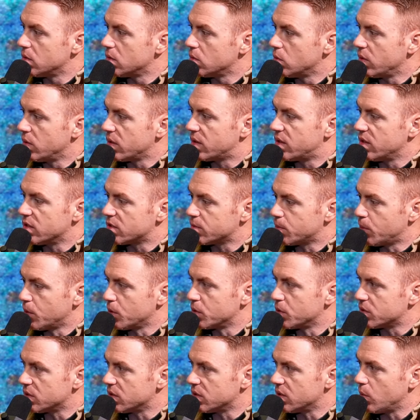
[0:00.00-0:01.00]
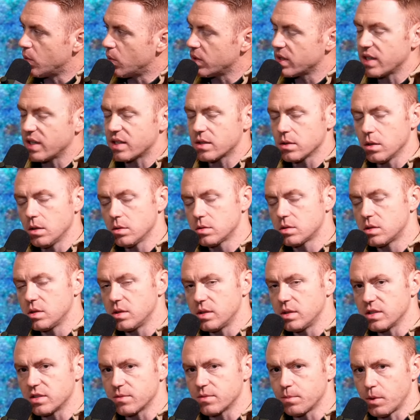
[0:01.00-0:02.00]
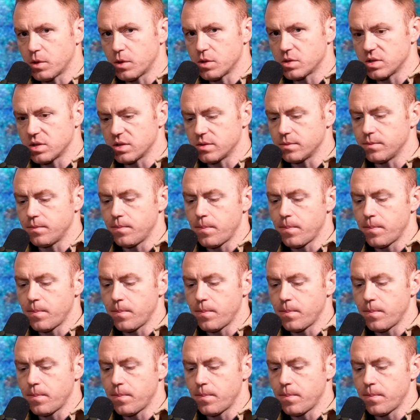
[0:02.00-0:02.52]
with this person. I wanna get close to this person.